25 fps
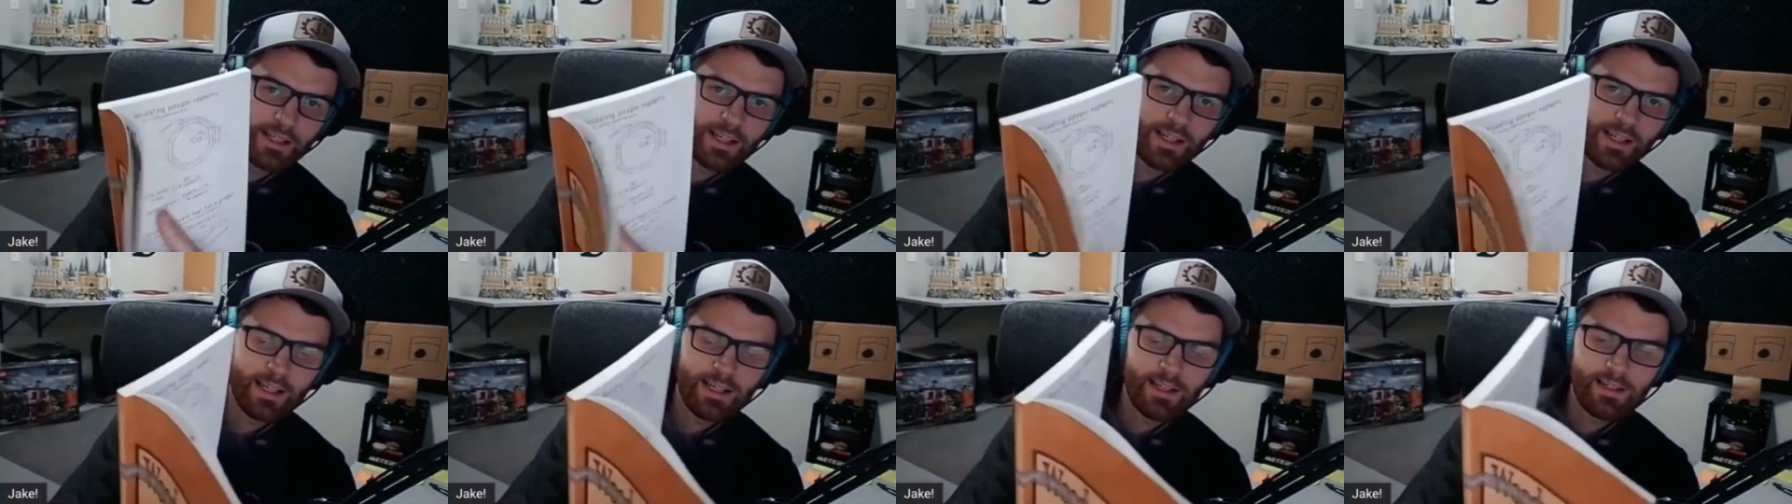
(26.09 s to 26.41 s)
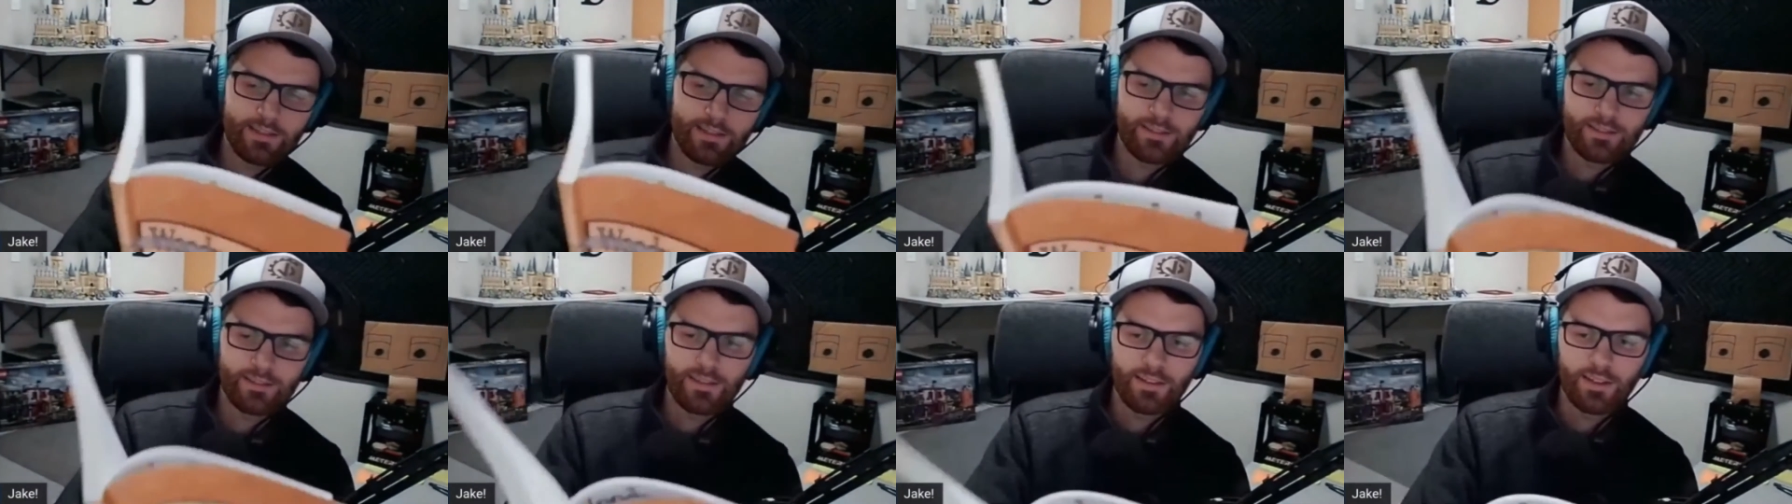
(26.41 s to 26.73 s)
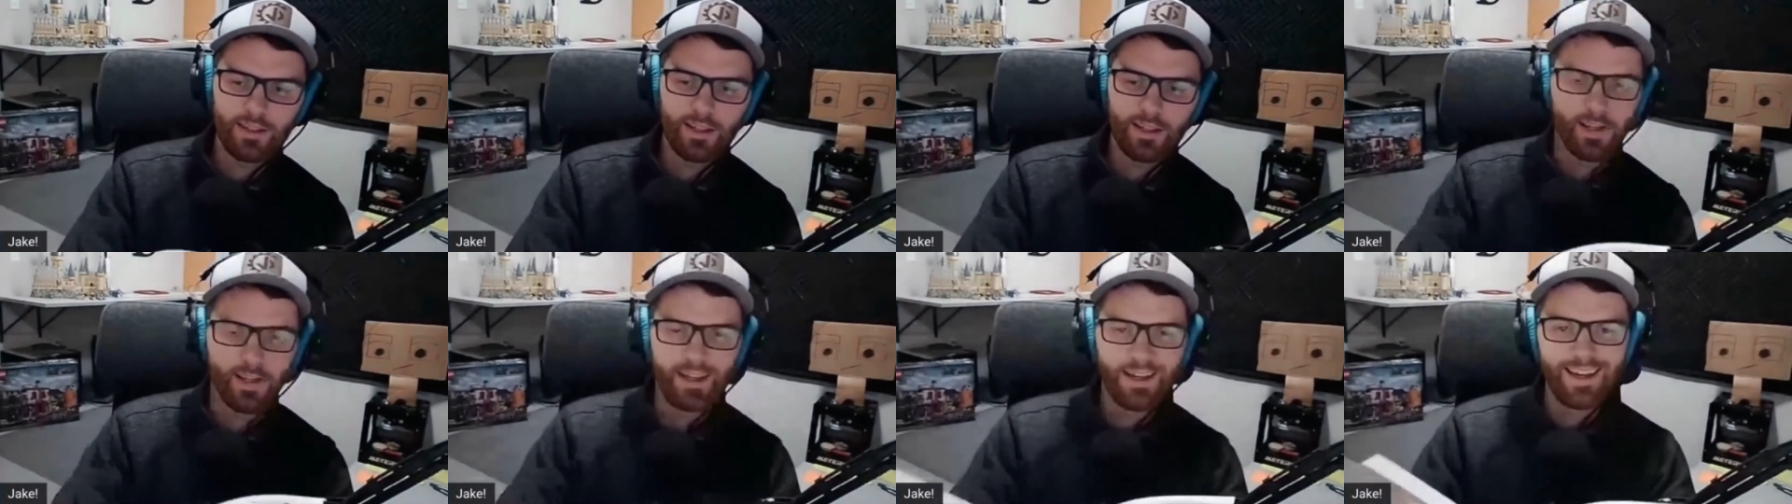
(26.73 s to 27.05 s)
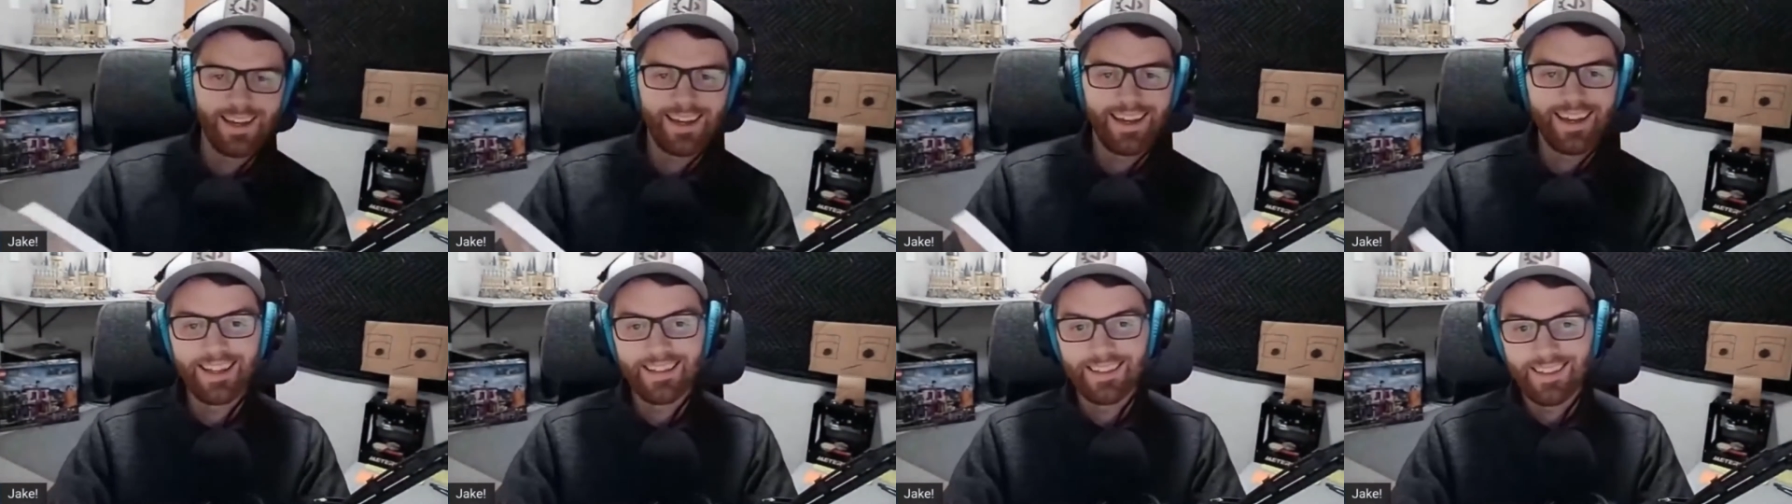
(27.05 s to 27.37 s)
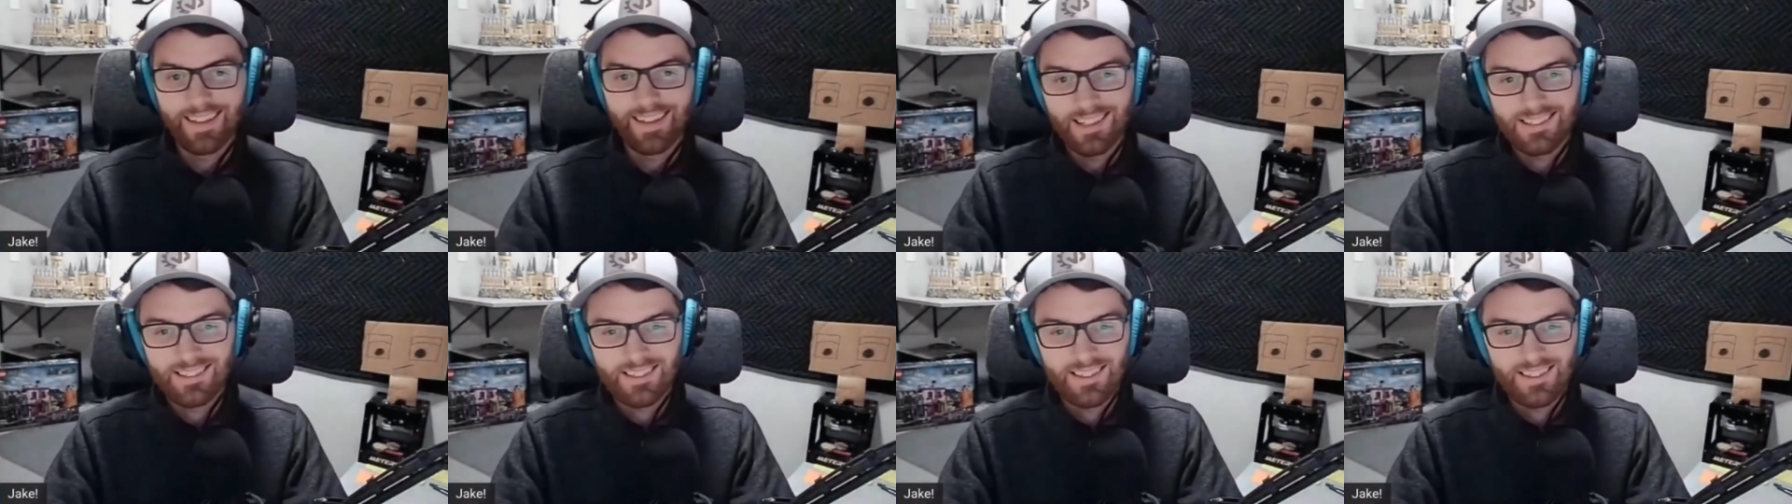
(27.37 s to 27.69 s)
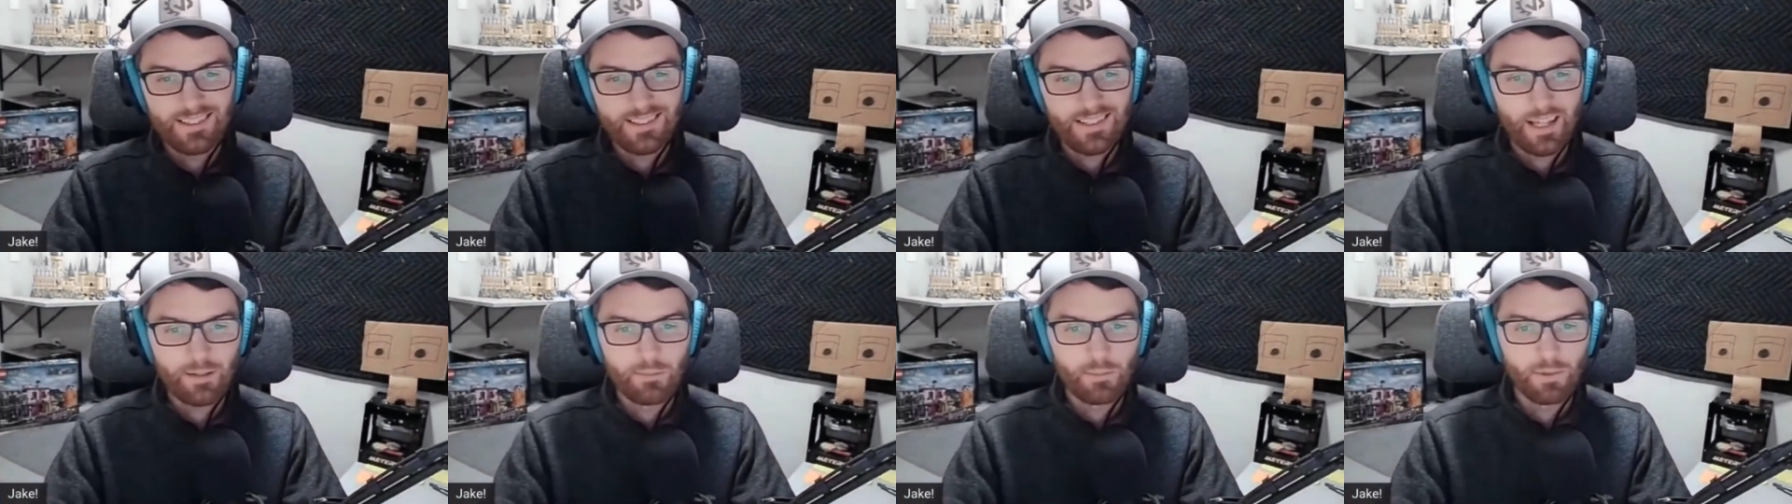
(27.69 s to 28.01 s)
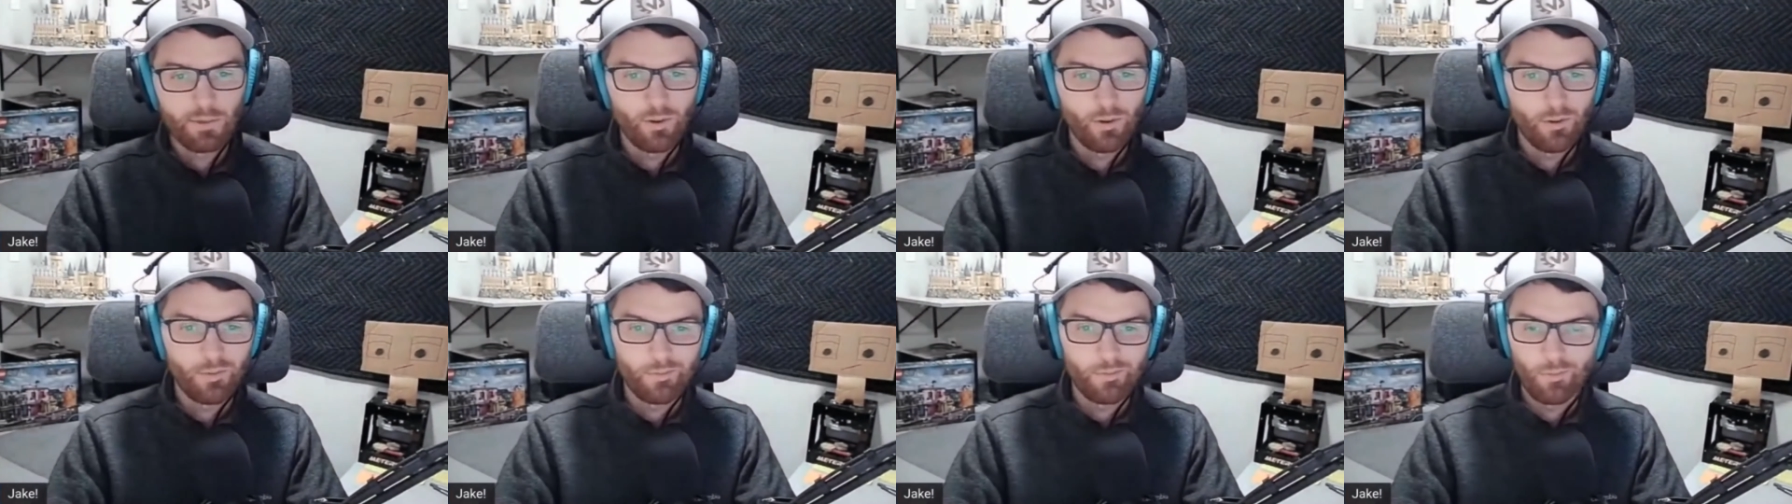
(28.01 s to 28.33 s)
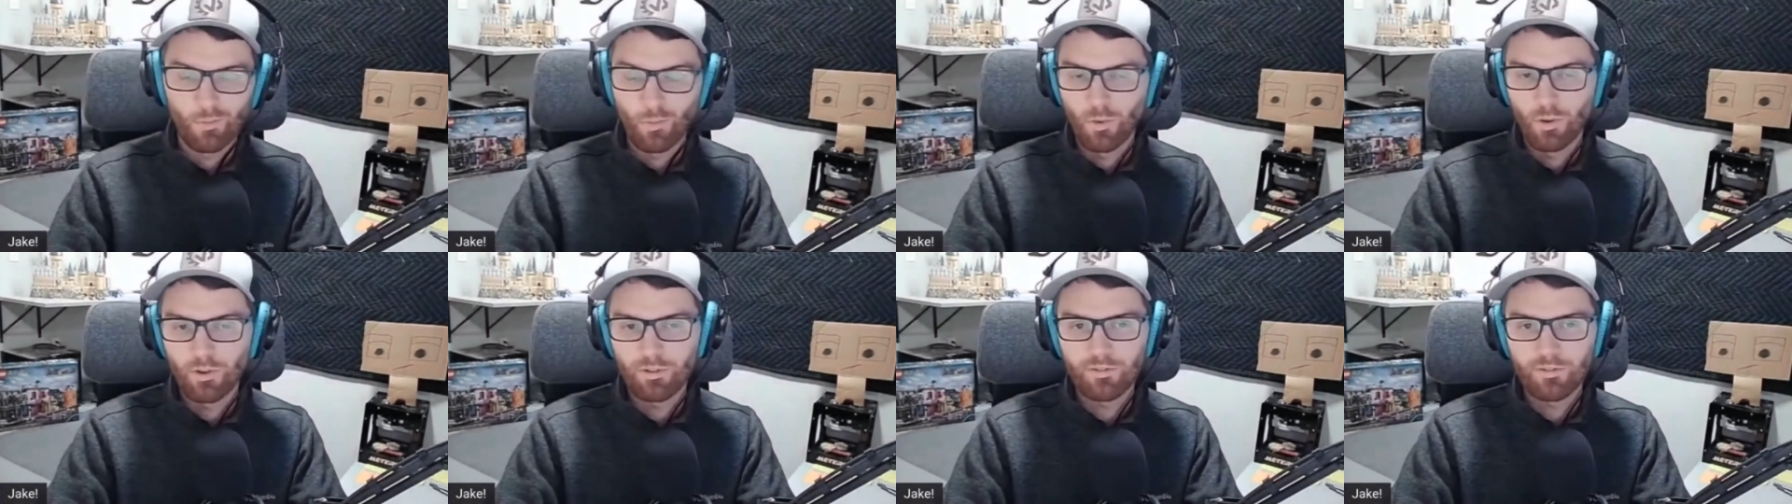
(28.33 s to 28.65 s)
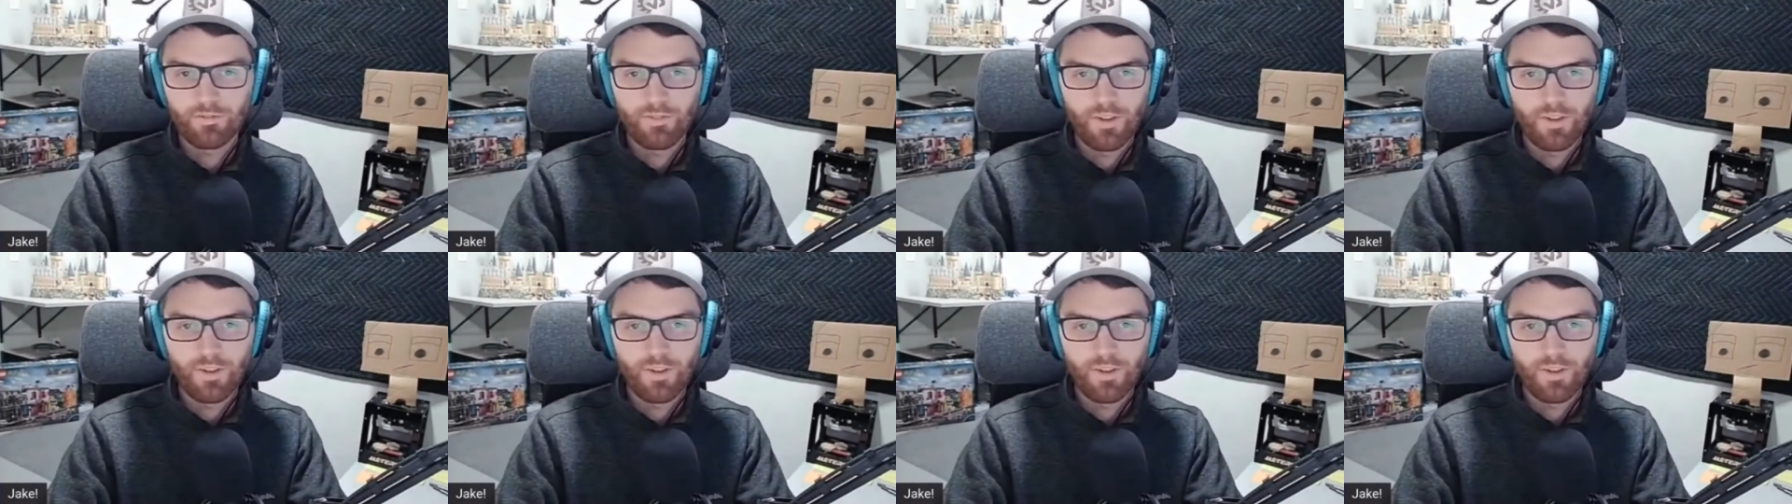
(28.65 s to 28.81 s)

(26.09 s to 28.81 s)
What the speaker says: needs. And then since I'm a world